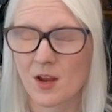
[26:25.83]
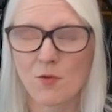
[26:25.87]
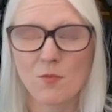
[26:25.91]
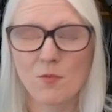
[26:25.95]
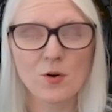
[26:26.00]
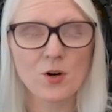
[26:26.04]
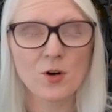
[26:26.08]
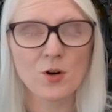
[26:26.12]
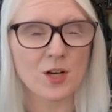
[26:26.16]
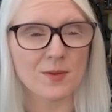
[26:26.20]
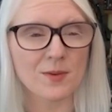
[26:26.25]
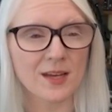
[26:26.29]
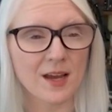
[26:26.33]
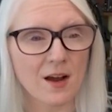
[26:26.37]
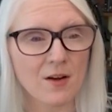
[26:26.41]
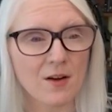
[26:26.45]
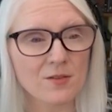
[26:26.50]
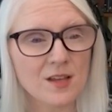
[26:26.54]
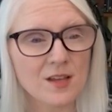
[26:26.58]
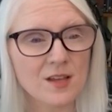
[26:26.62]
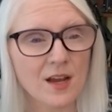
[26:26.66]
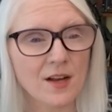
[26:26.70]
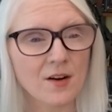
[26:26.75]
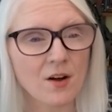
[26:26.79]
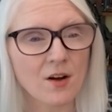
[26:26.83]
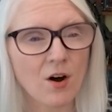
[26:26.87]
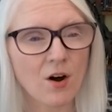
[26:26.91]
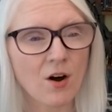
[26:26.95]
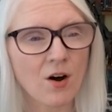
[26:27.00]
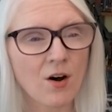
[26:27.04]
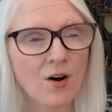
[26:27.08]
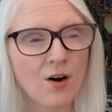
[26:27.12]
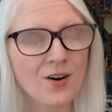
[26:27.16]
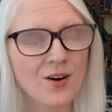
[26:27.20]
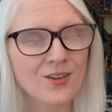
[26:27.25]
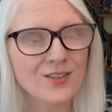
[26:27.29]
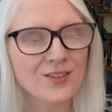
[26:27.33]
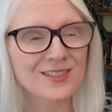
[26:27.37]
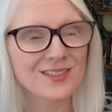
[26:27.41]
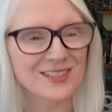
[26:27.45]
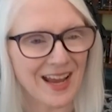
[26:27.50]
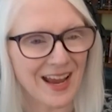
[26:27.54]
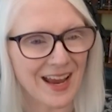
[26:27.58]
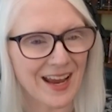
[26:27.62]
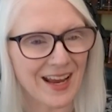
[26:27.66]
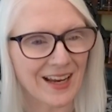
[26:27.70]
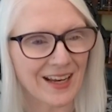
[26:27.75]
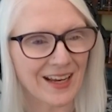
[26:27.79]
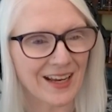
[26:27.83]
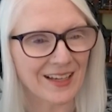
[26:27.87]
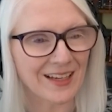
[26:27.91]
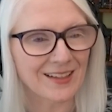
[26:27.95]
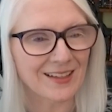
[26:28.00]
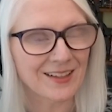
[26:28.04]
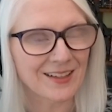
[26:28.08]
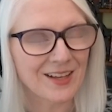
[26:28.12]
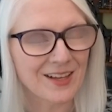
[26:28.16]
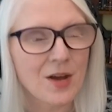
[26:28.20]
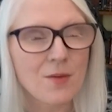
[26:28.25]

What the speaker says: We're going to be outside all day.